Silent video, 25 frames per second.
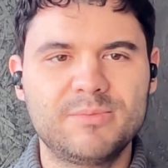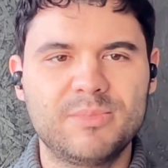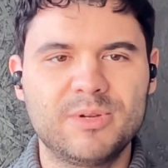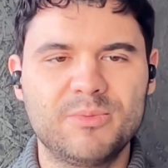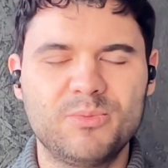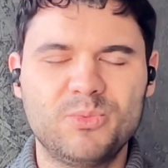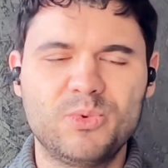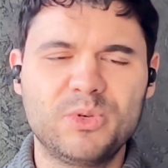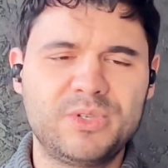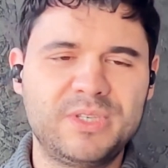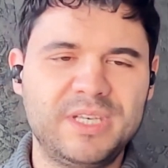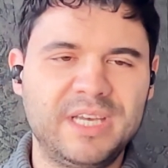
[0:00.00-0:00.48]
But
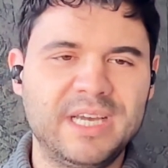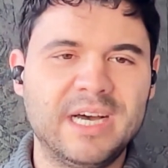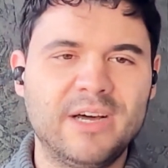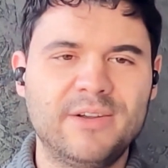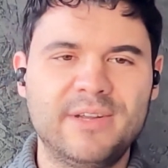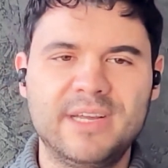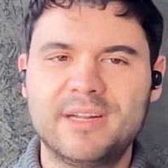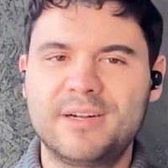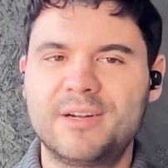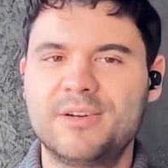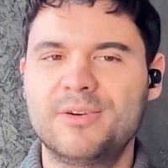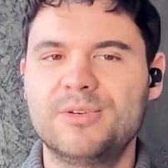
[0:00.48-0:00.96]
we'll see how
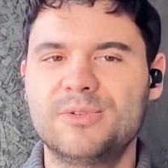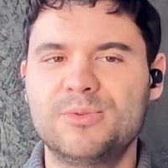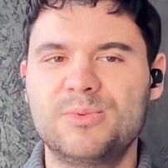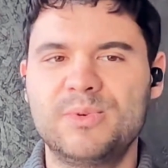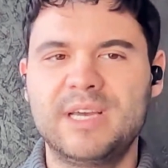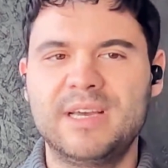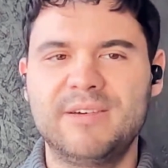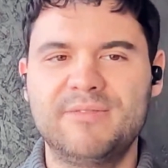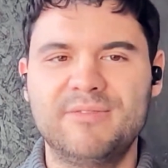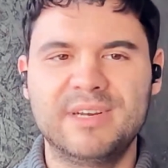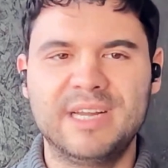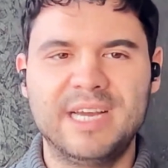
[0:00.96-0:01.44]
that goes. We
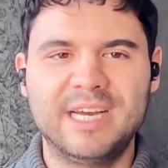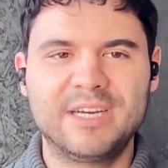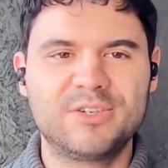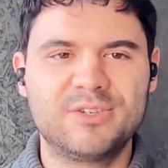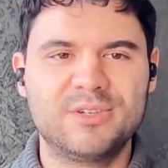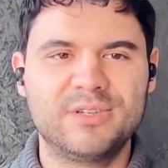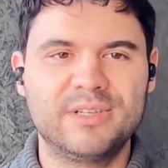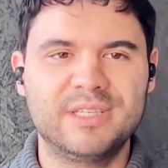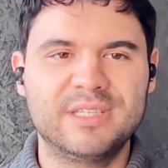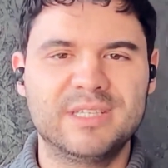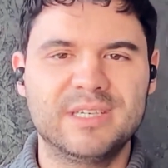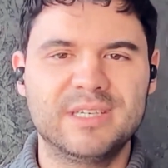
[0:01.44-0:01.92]
haven't
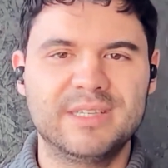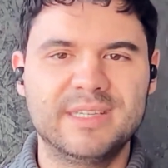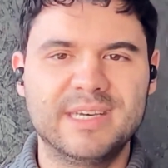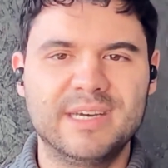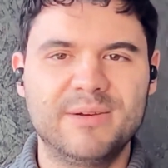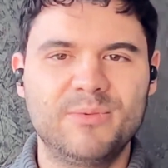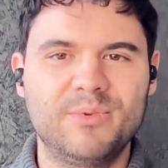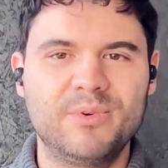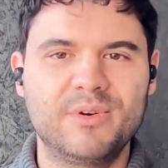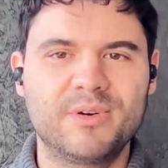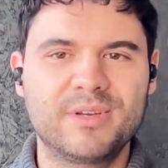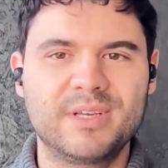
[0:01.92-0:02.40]
actually done
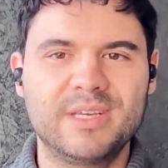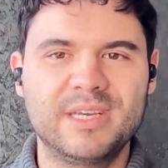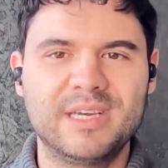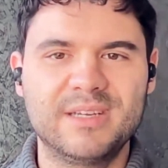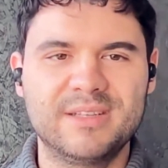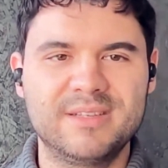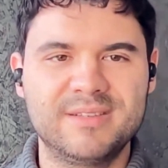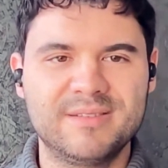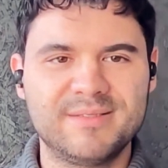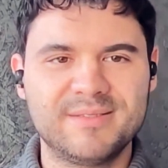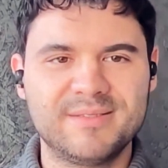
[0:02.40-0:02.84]
that work yet.